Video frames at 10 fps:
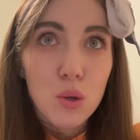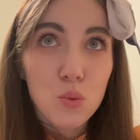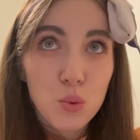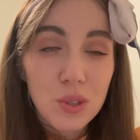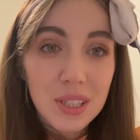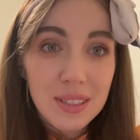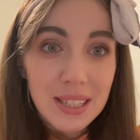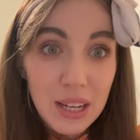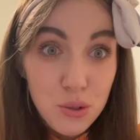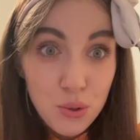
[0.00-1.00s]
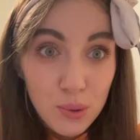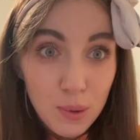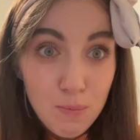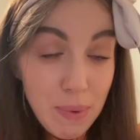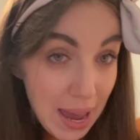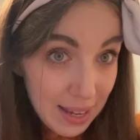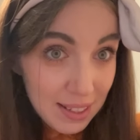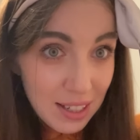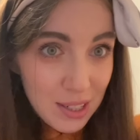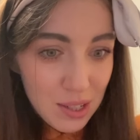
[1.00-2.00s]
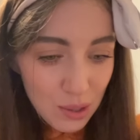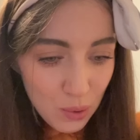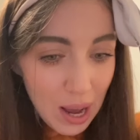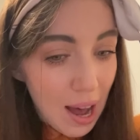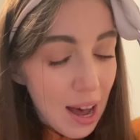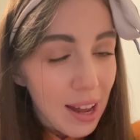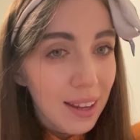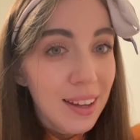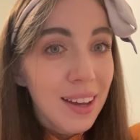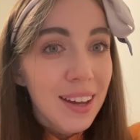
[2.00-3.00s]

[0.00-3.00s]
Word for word: wooden natural bed so I